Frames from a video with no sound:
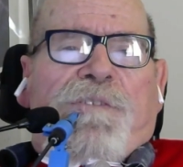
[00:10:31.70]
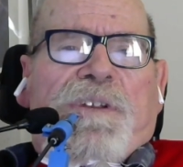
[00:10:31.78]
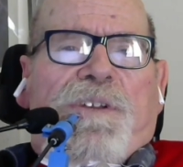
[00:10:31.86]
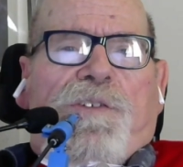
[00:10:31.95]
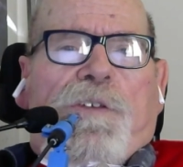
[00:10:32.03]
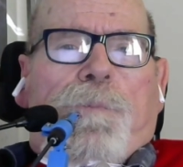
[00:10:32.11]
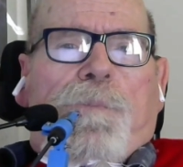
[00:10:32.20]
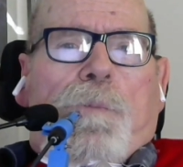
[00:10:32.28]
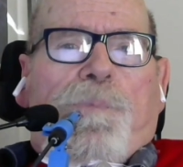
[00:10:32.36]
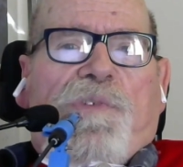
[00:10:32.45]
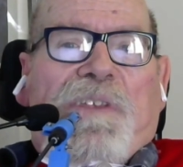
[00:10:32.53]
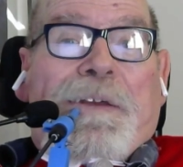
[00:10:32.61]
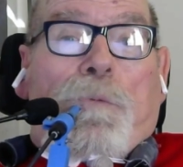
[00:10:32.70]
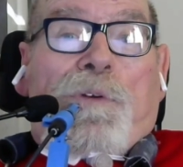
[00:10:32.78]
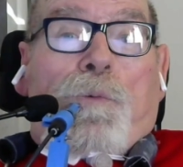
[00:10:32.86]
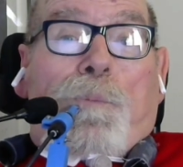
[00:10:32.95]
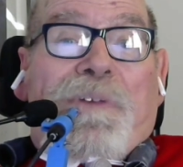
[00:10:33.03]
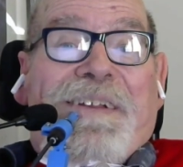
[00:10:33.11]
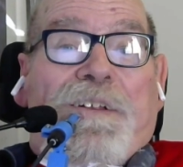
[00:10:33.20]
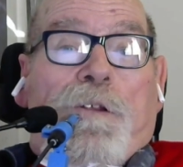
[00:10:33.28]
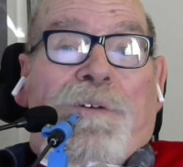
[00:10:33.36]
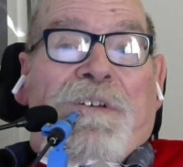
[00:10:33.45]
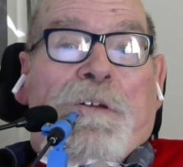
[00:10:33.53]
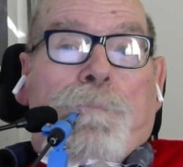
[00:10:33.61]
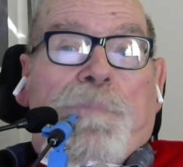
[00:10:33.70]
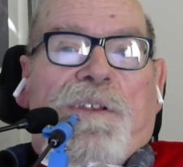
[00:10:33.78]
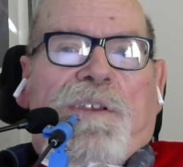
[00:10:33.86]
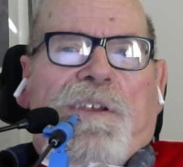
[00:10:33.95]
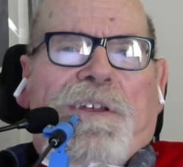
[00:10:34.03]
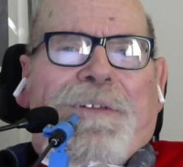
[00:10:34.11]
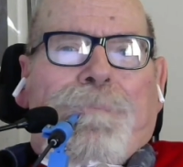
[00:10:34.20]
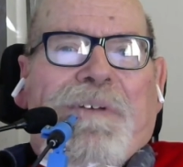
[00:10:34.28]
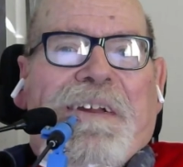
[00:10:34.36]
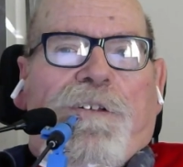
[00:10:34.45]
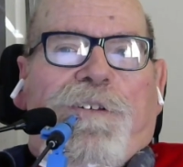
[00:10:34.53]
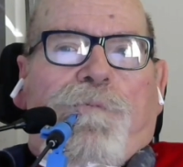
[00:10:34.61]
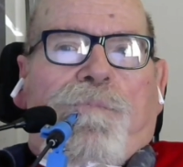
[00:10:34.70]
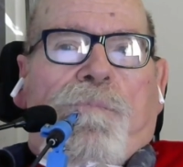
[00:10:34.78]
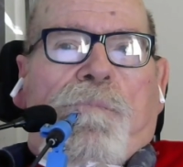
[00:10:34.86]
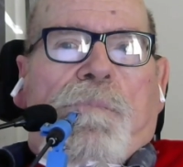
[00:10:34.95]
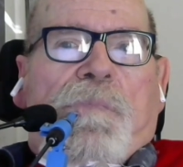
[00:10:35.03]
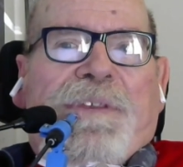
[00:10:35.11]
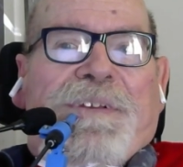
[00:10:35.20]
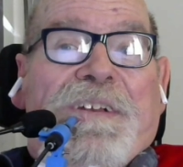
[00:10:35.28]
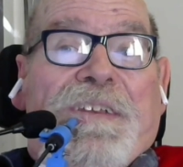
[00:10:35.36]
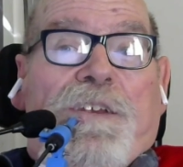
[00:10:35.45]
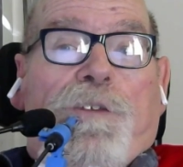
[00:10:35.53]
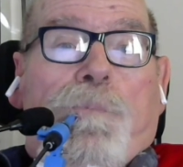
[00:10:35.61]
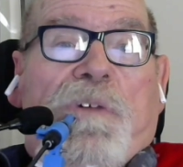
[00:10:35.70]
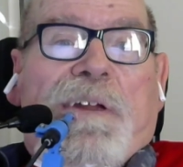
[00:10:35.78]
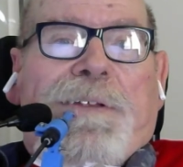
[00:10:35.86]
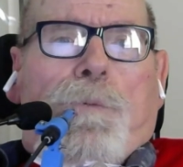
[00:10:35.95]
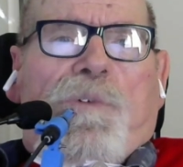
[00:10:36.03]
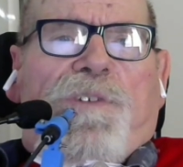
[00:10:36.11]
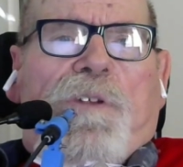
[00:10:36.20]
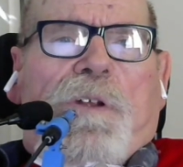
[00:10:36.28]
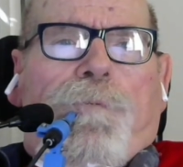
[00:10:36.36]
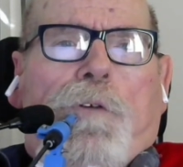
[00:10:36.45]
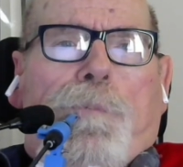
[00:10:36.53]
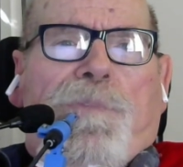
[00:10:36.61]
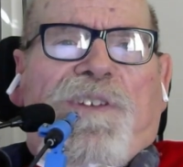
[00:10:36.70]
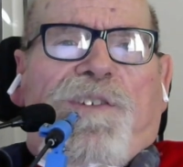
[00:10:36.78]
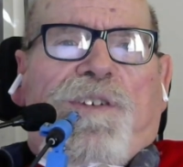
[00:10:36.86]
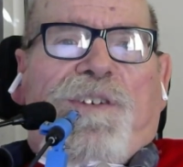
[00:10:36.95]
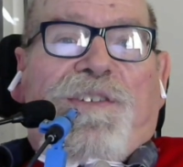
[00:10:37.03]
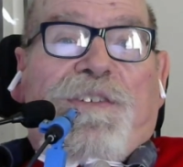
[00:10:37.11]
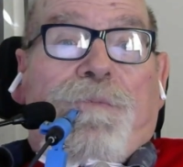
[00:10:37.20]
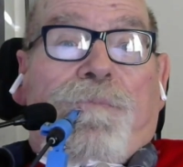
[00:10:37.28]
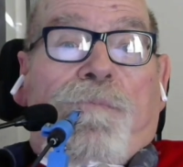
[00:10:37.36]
He seemed upset we were making a big deal about it. In his mind, it was none of our business.